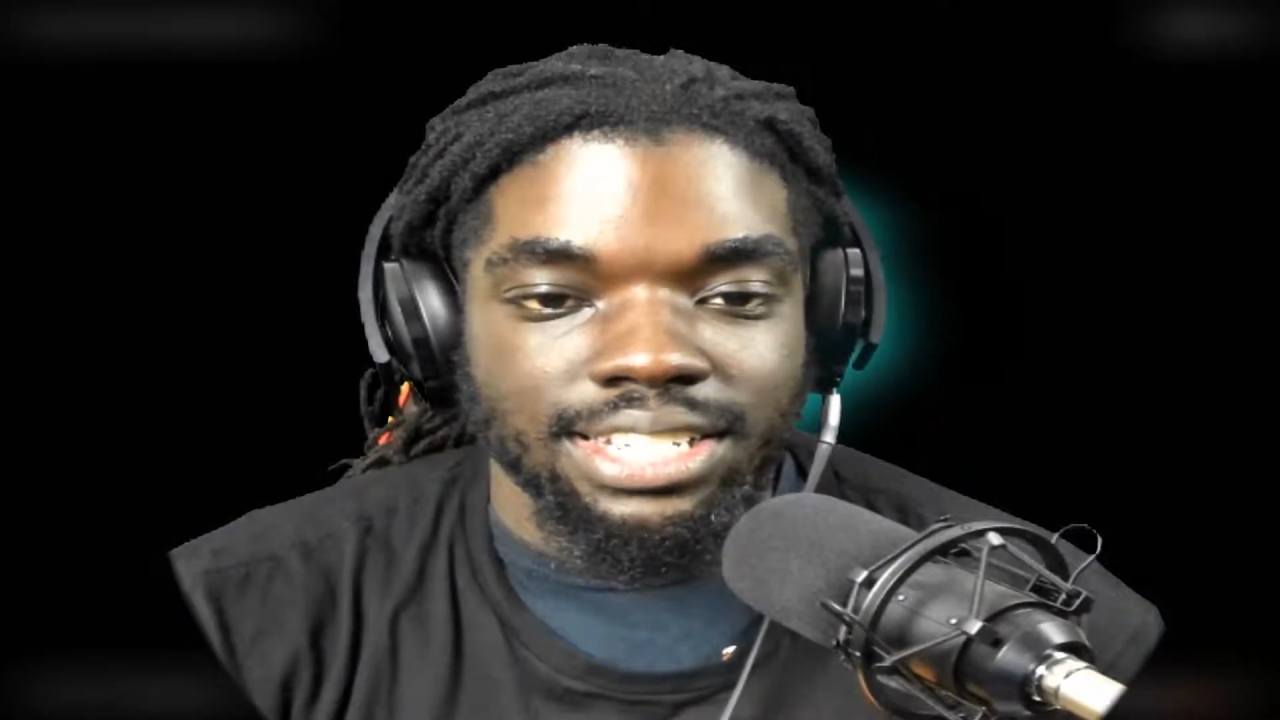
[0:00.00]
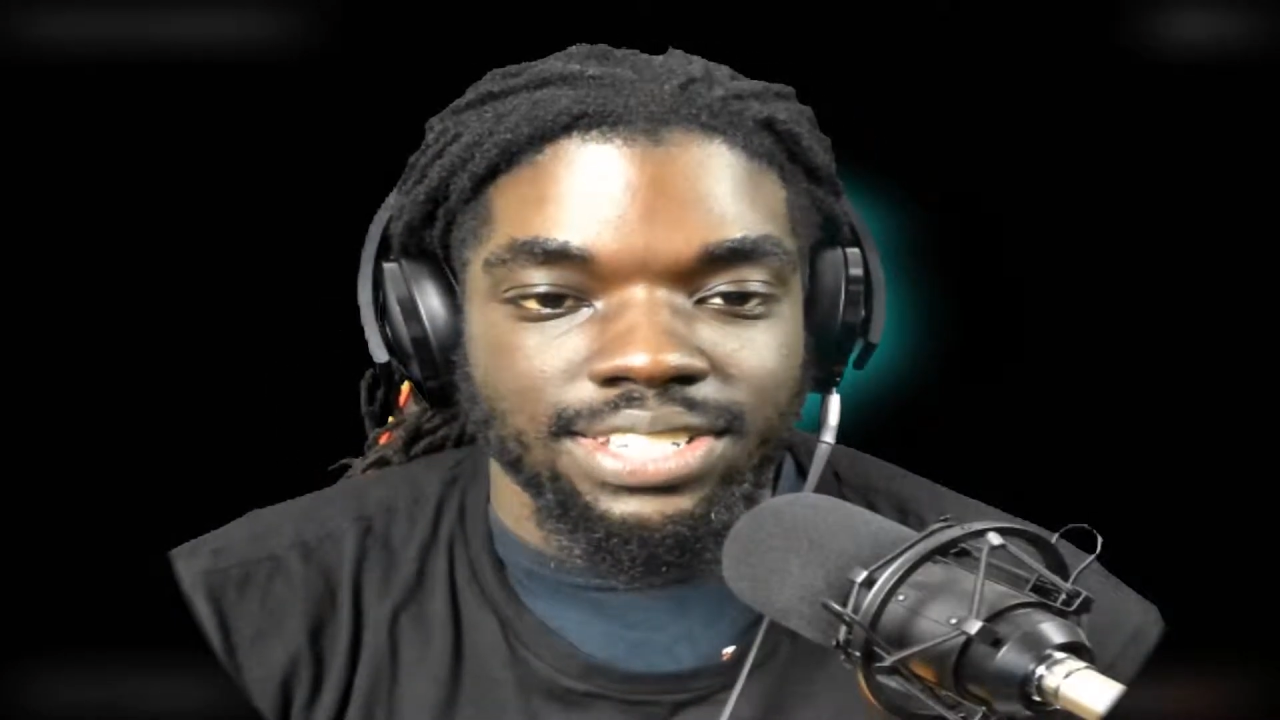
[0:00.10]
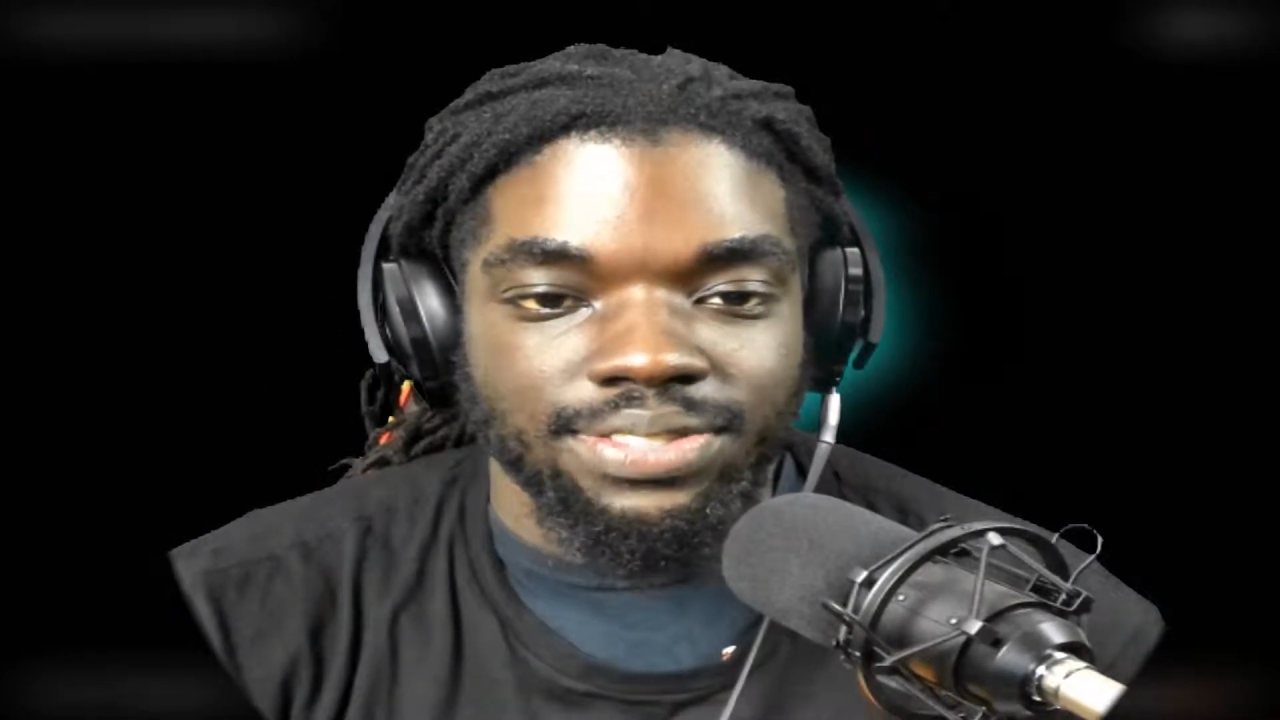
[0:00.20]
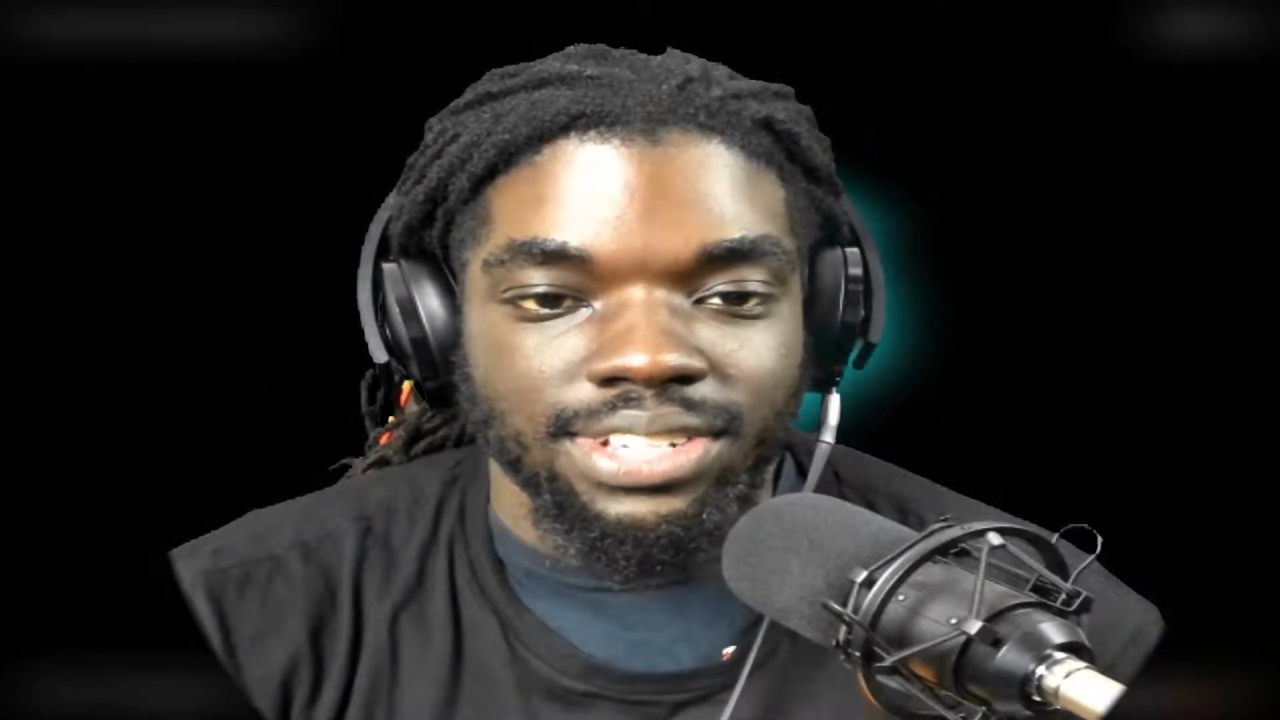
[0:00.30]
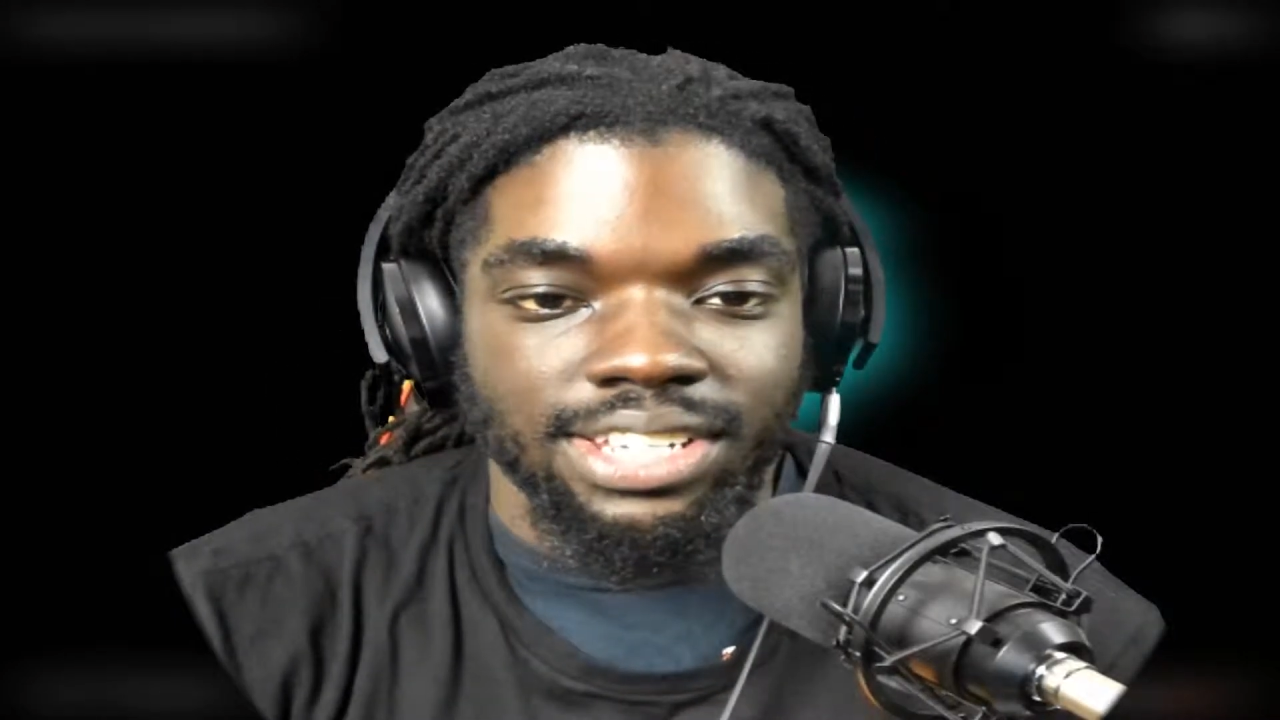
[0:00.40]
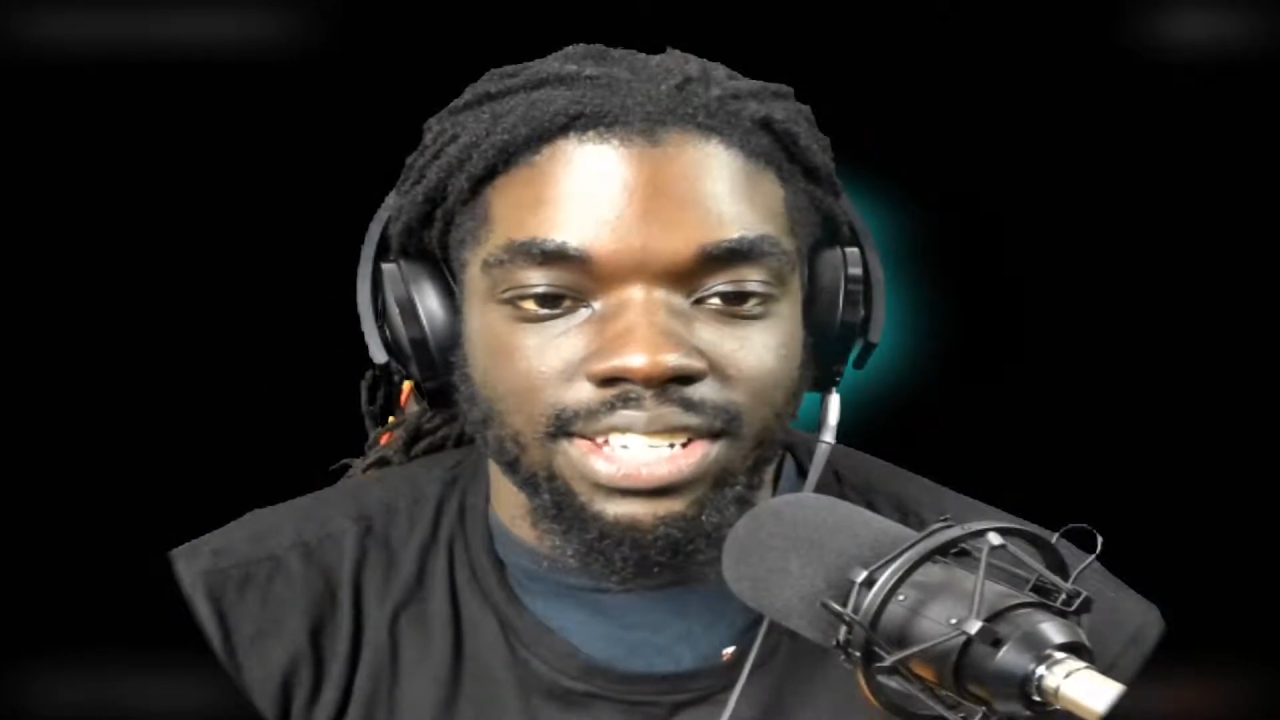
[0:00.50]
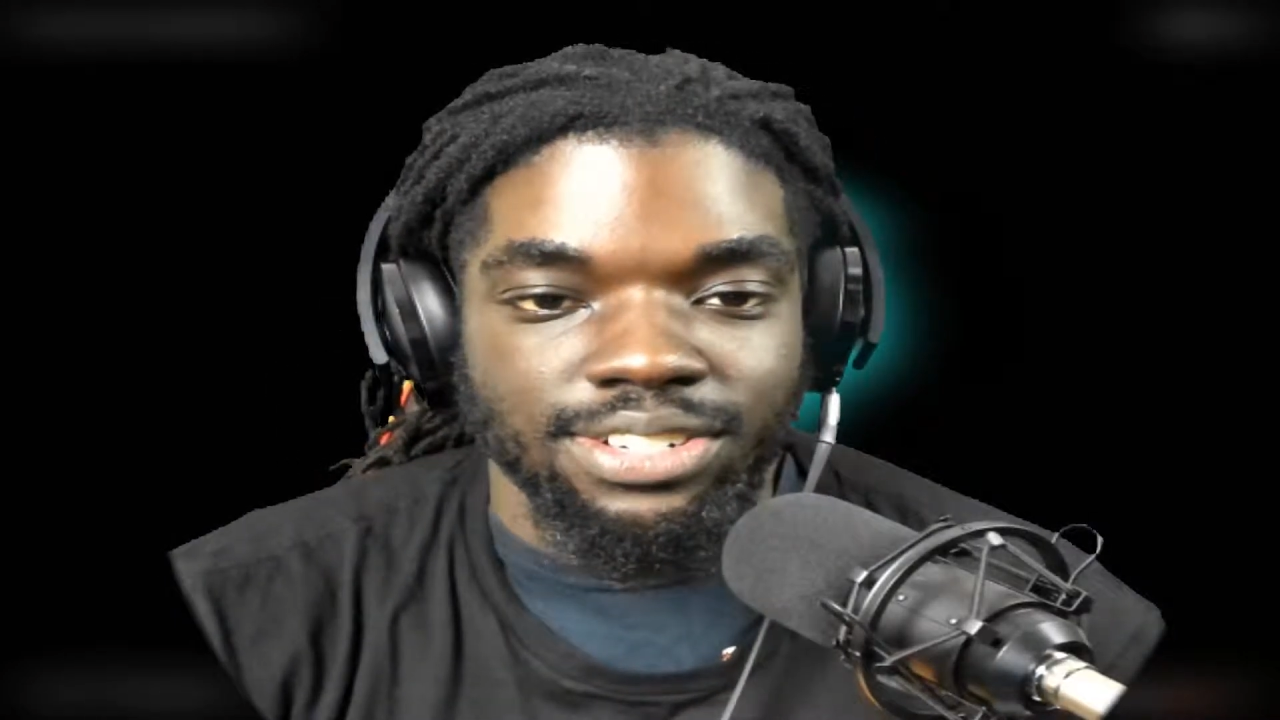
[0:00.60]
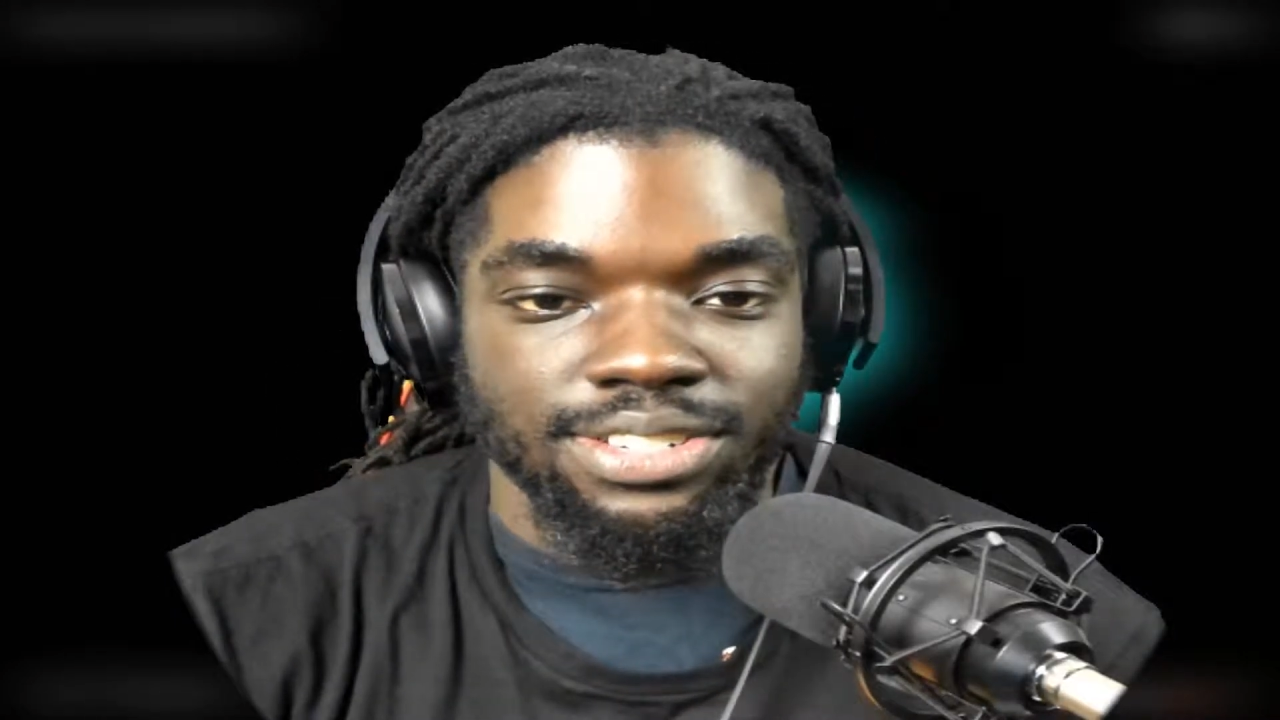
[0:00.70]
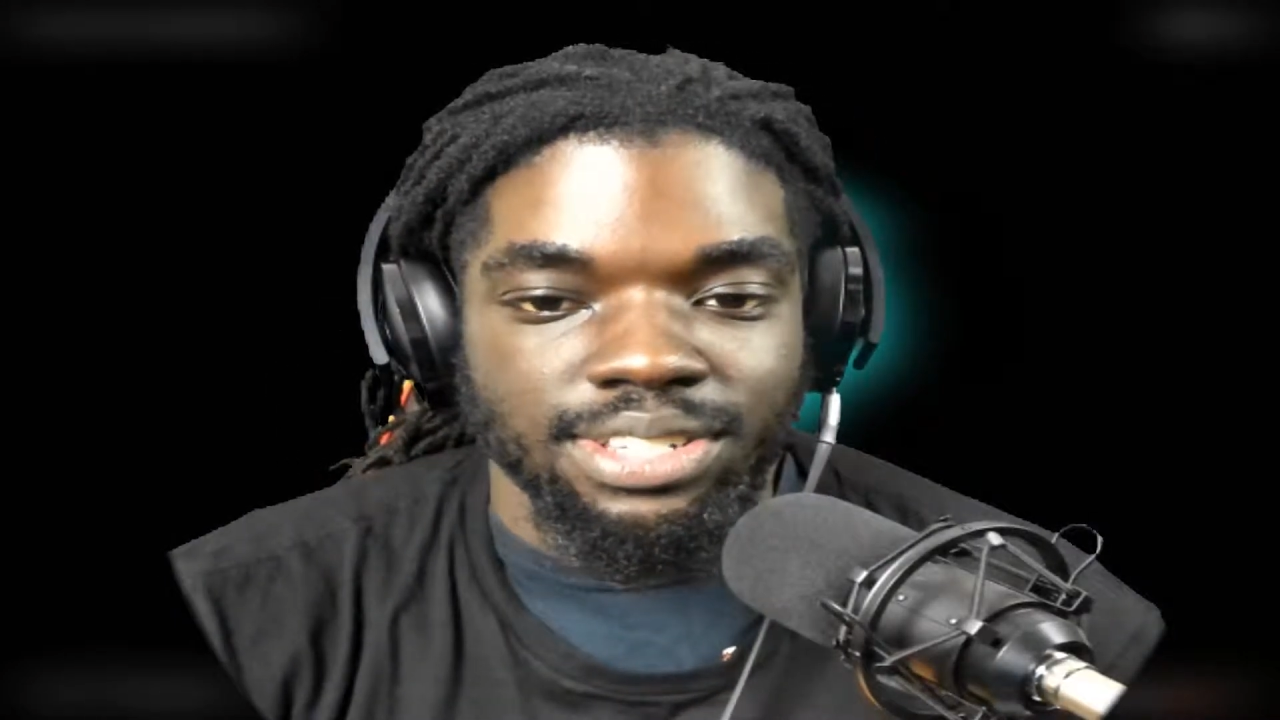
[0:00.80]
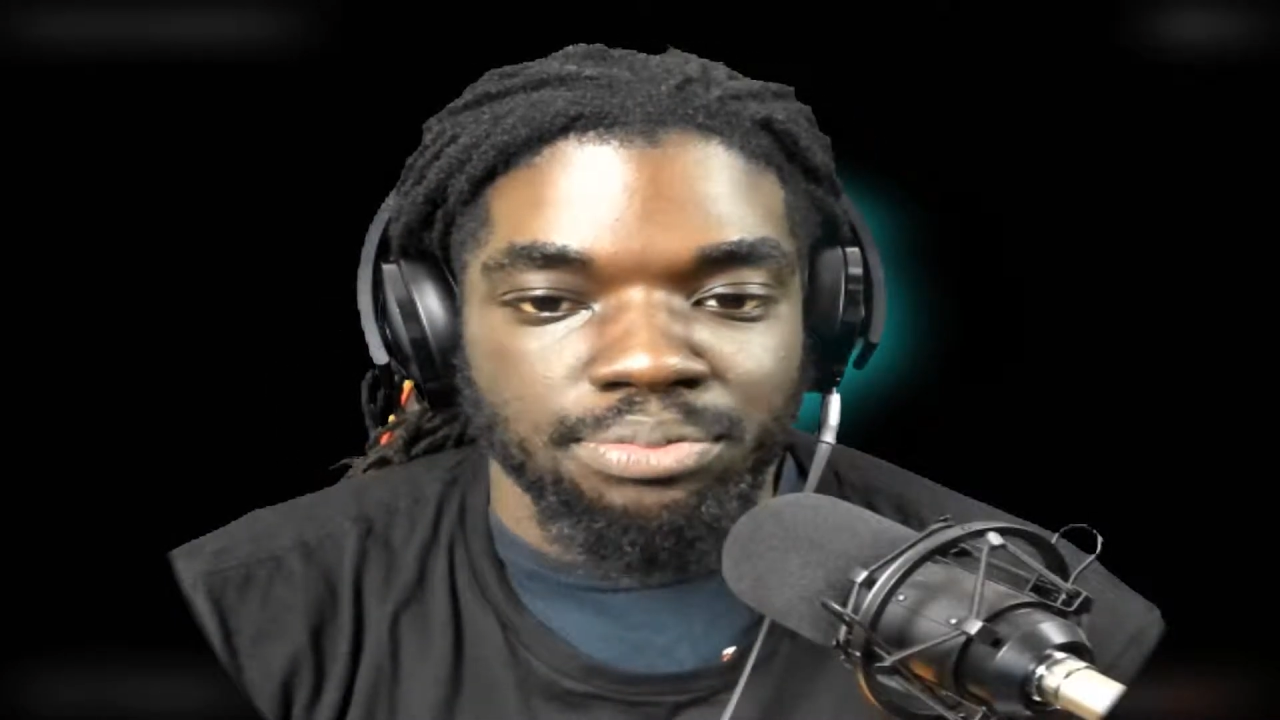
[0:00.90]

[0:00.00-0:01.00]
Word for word: his videos